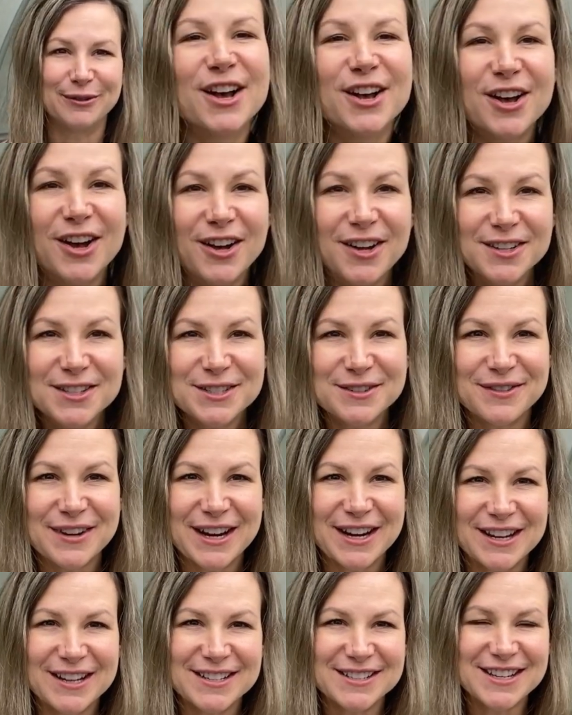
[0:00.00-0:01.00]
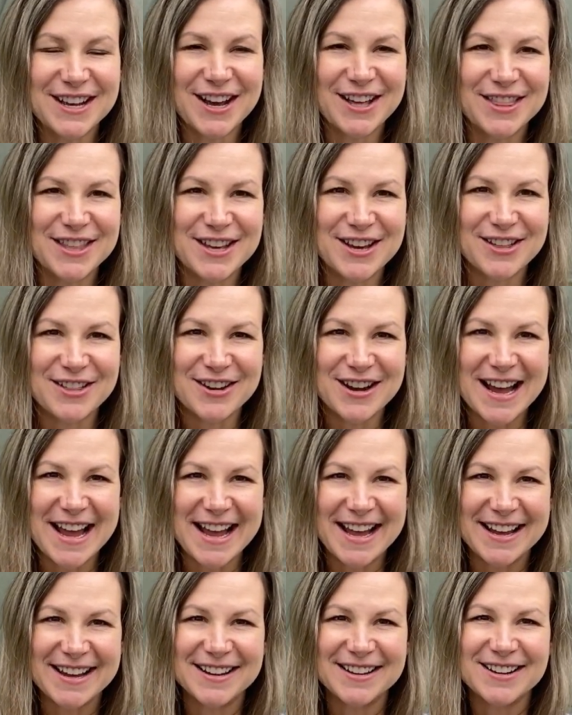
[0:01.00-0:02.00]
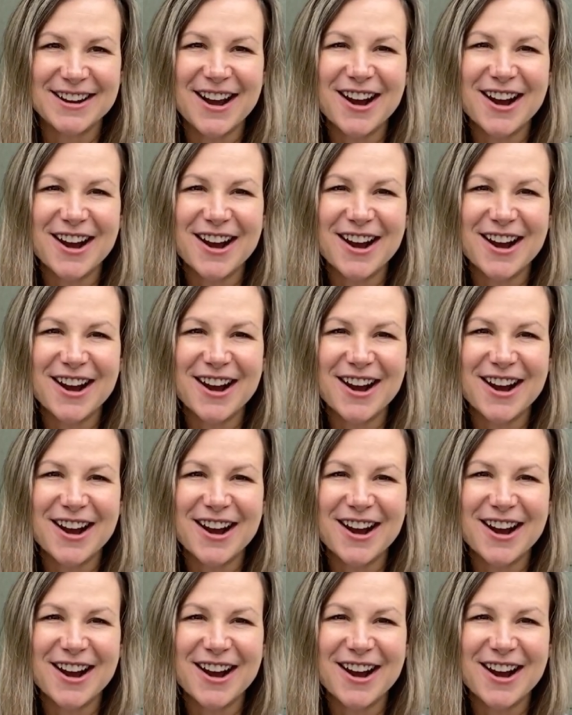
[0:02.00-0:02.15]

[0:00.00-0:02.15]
Cultivars, on the other hand,